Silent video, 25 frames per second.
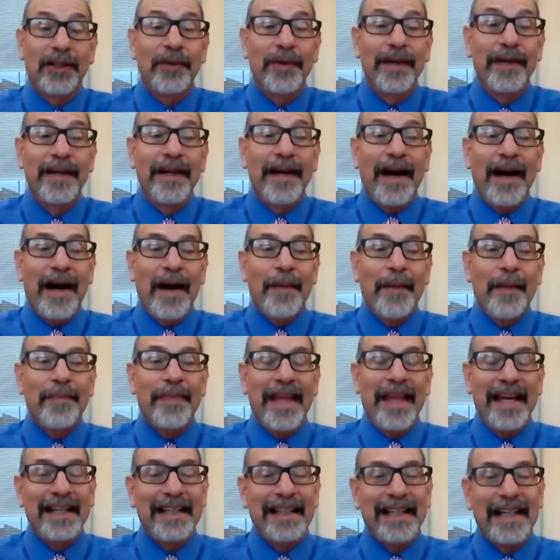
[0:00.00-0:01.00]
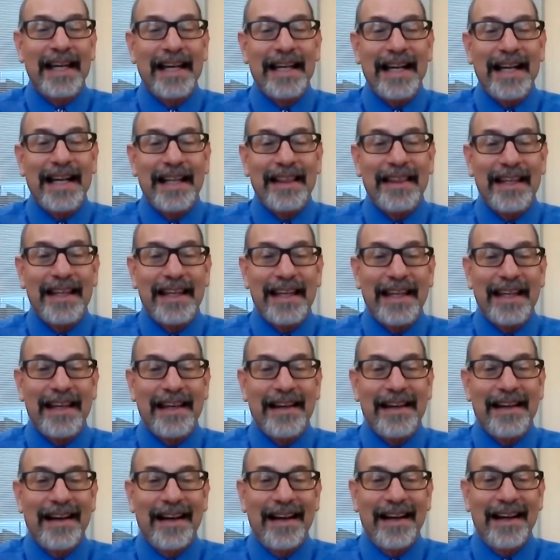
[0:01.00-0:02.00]
So, and again, I think
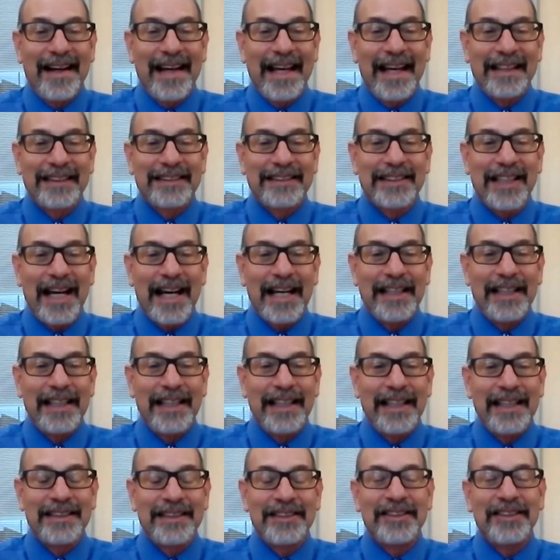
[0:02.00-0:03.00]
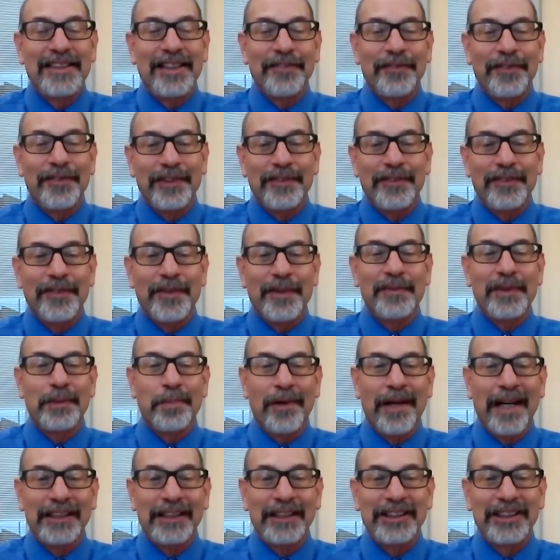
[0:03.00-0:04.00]
anxiety is different from
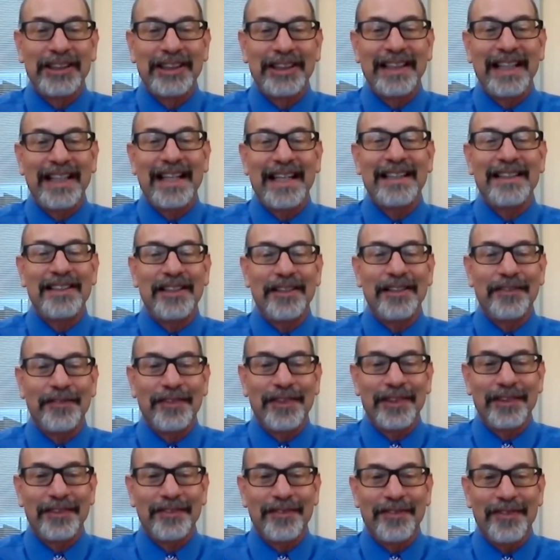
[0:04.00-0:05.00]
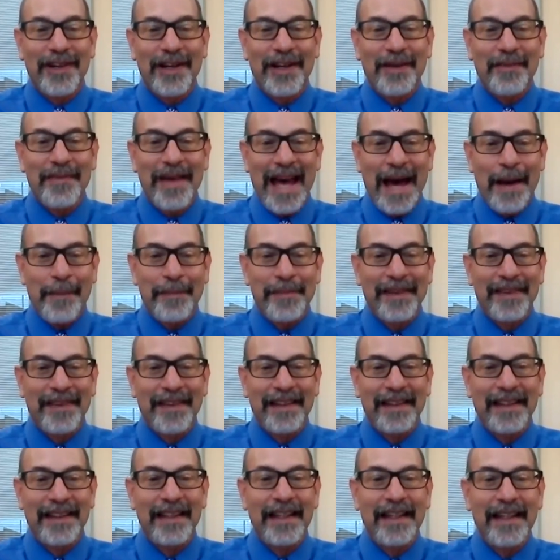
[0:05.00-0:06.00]
depression and different from
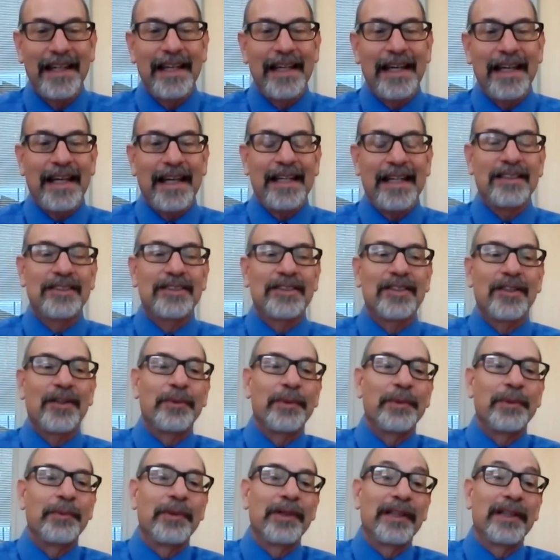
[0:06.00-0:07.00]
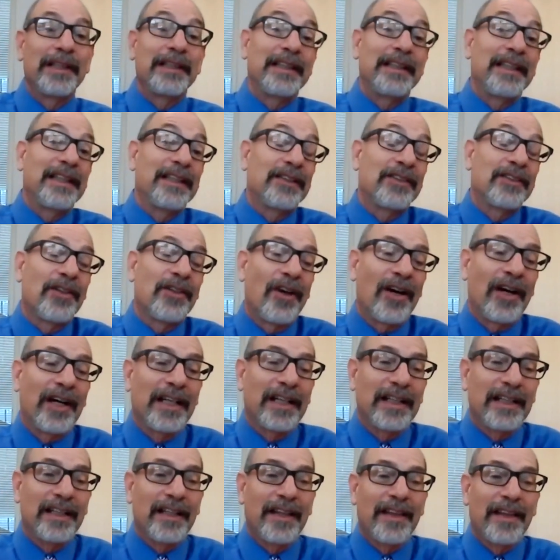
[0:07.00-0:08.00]
apathy. And so we really need
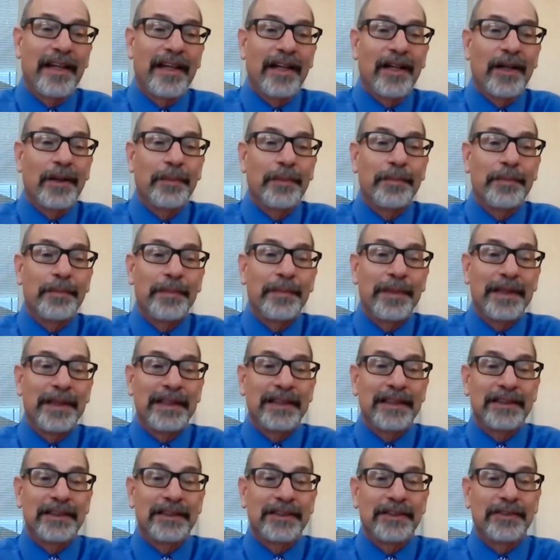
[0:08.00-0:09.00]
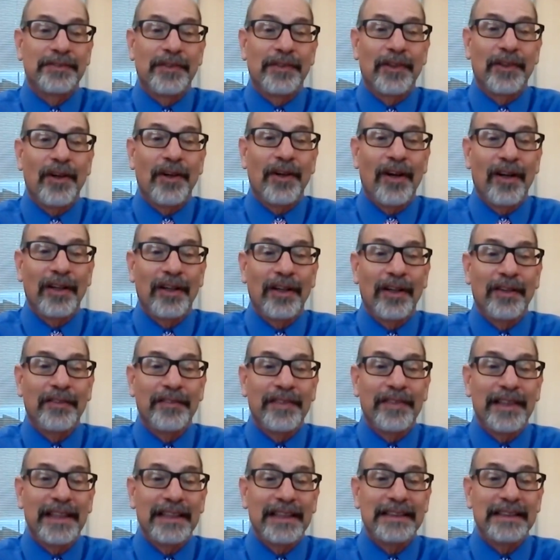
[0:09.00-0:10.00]
targeted therapies for all of
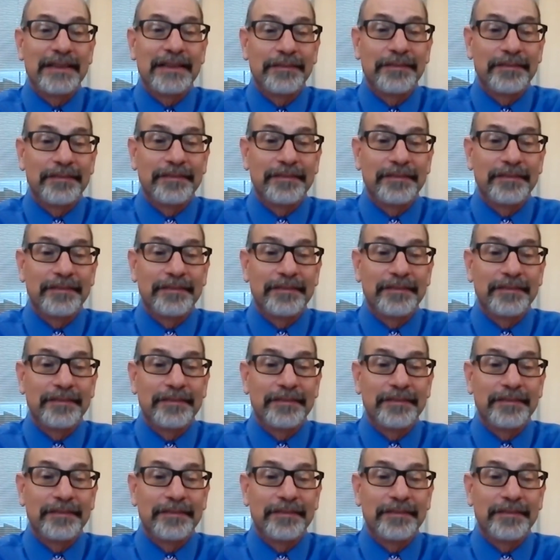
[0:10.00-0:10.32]
these.